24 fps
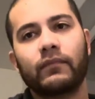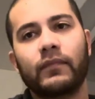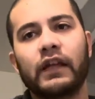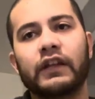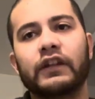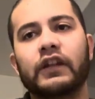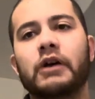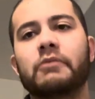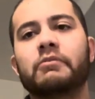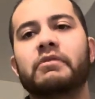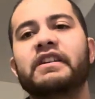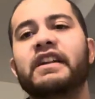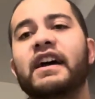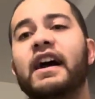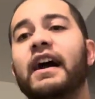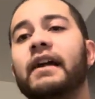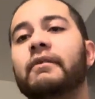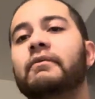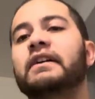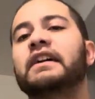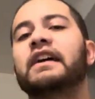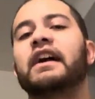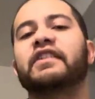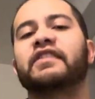Number 9
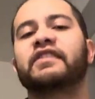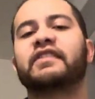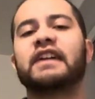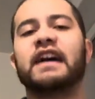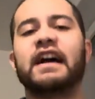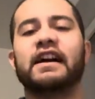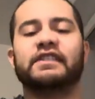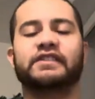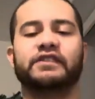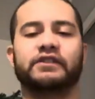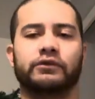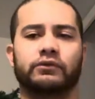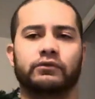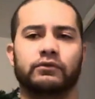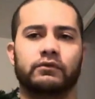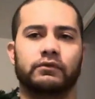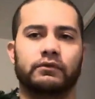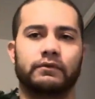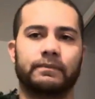we got Skyzoo.